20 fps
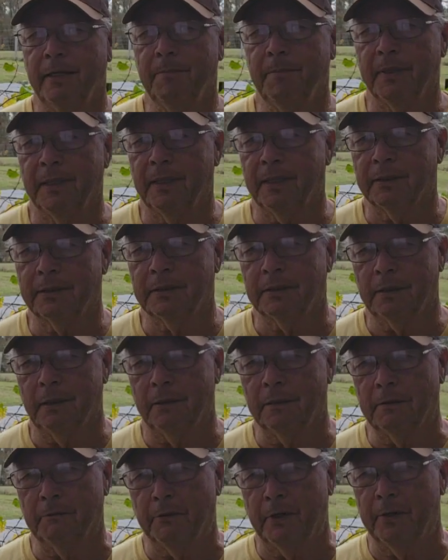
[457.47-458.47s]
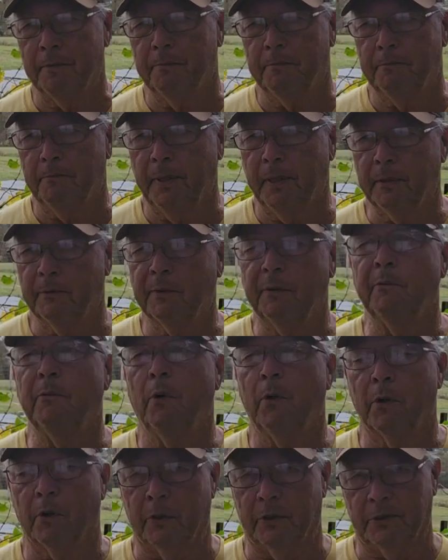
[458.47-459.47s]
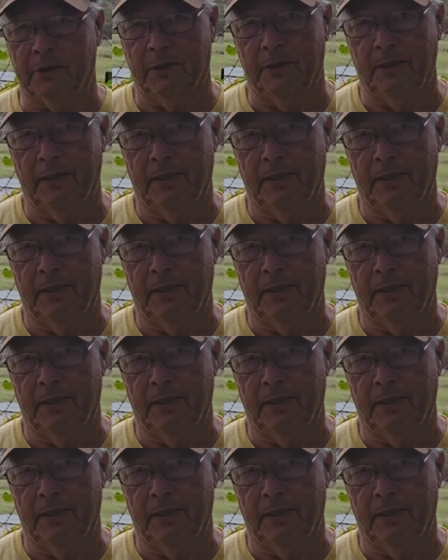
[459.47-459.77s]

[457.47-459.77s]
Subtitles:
but it's going to reap big rewards.